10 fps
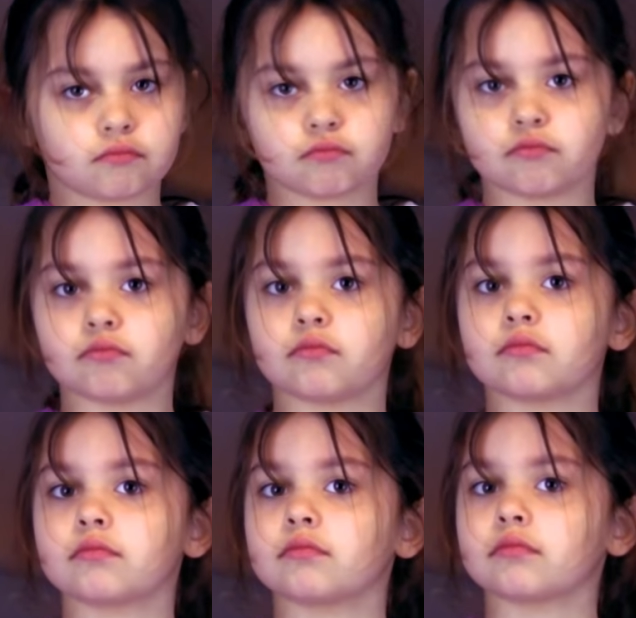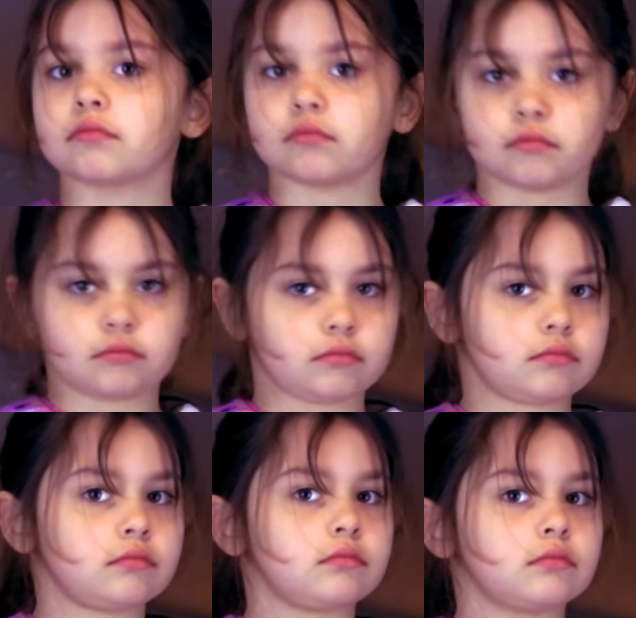
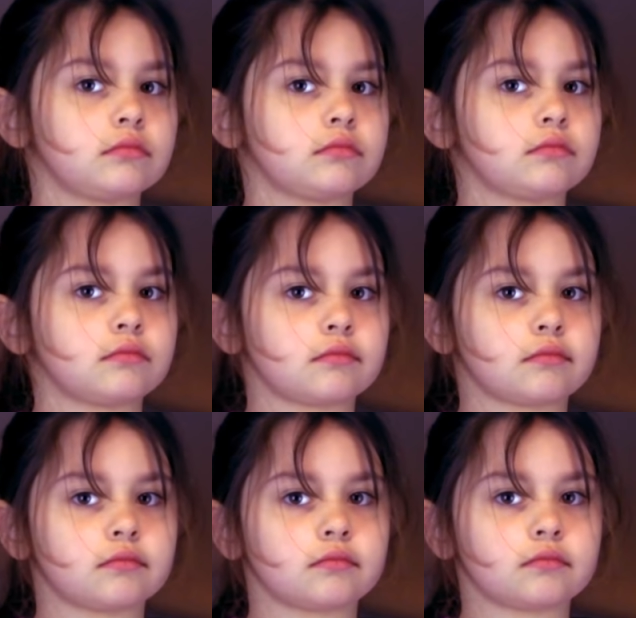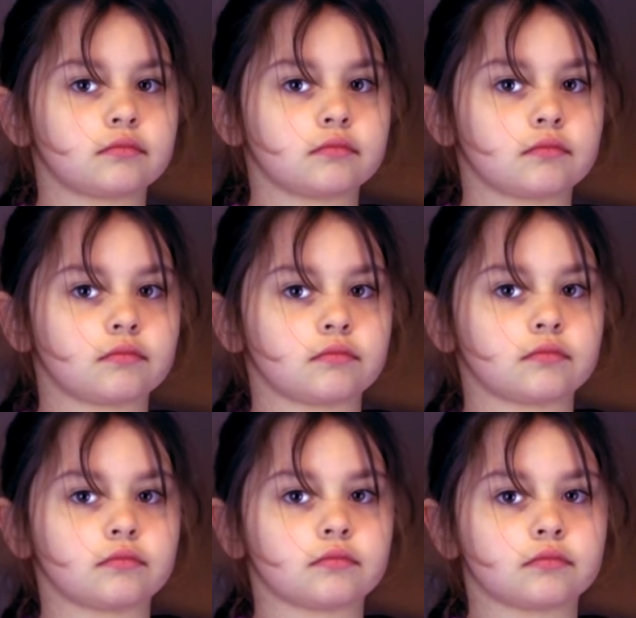
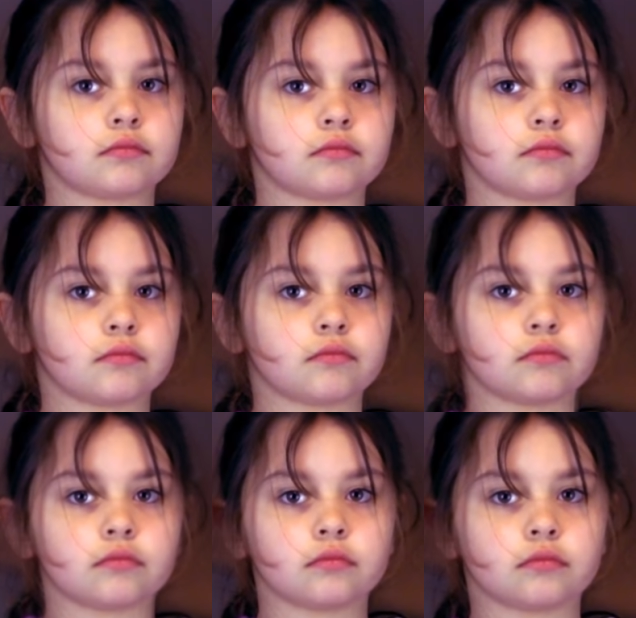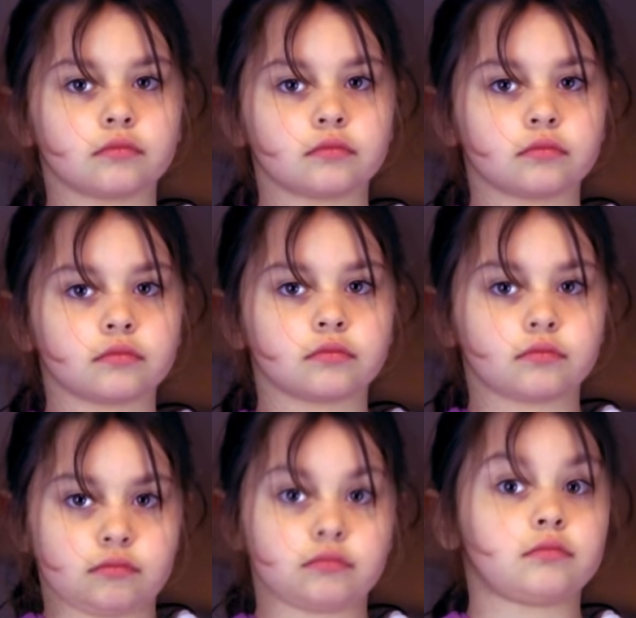
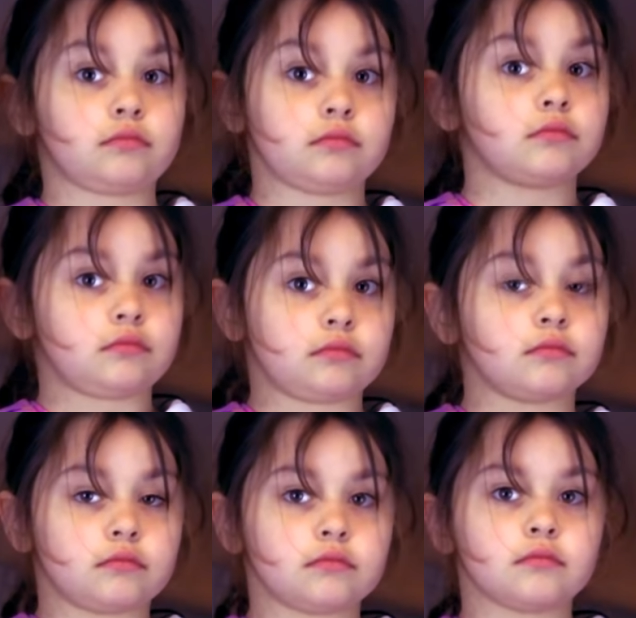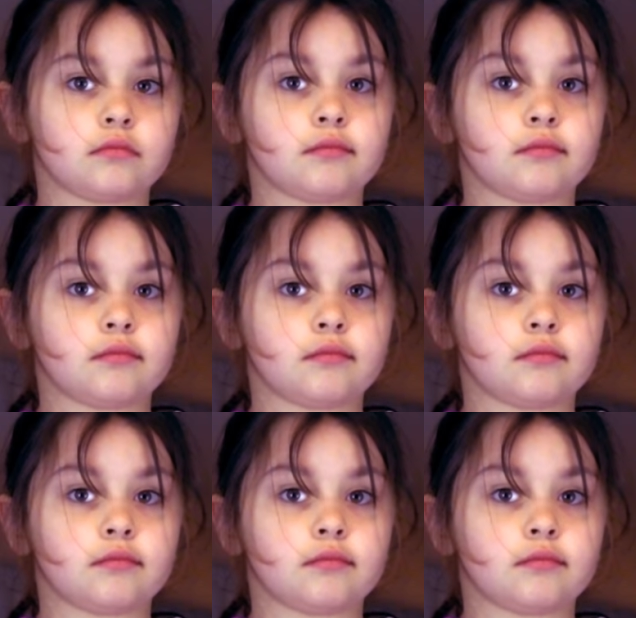No words are spoken by the person on screen.